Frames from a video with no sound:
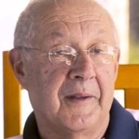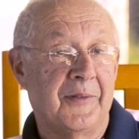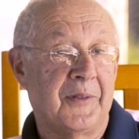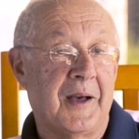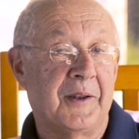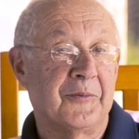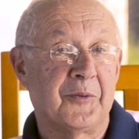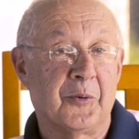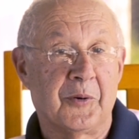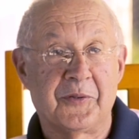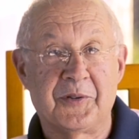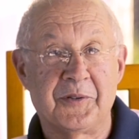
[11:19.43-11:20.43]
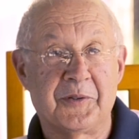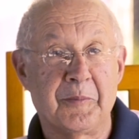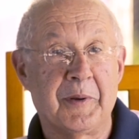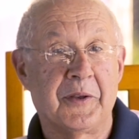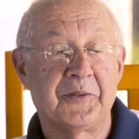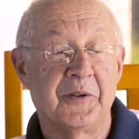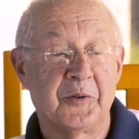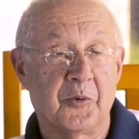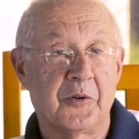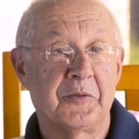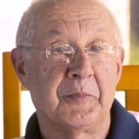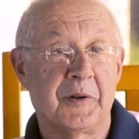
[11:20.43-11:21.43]
And that, of course, is the best
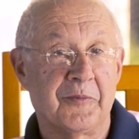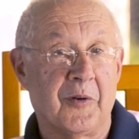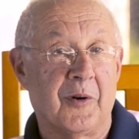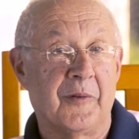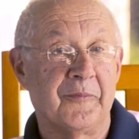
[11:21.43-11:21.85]
endorsement of